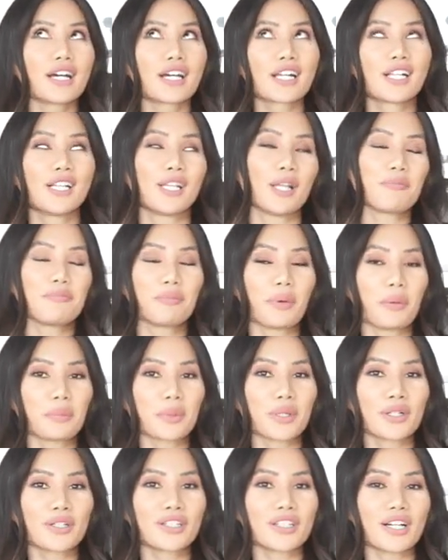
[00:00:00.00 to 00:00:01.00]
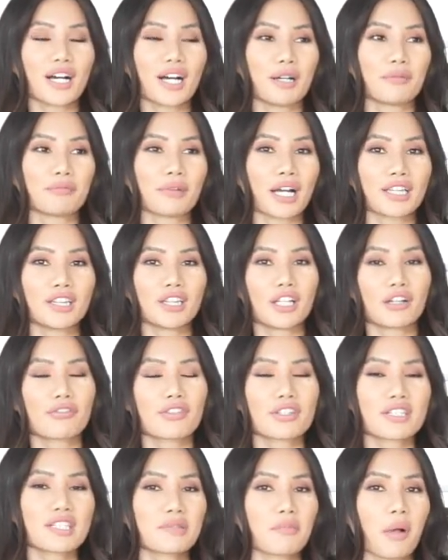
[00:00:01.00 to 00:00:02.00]
club member. I love
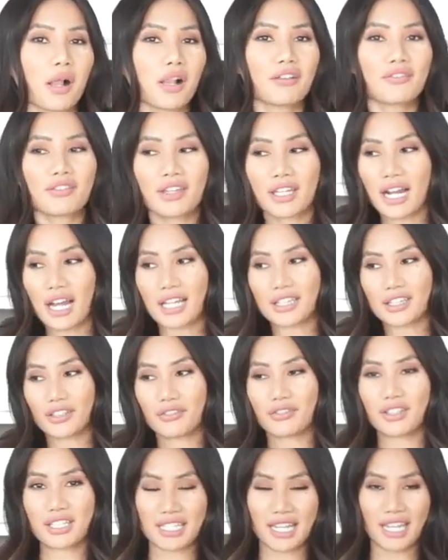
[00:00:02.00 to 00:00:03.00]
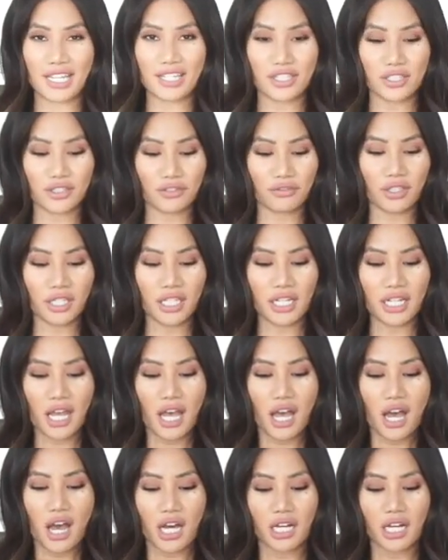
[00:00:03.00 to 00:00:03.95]
the smell of it. I love the taste of it.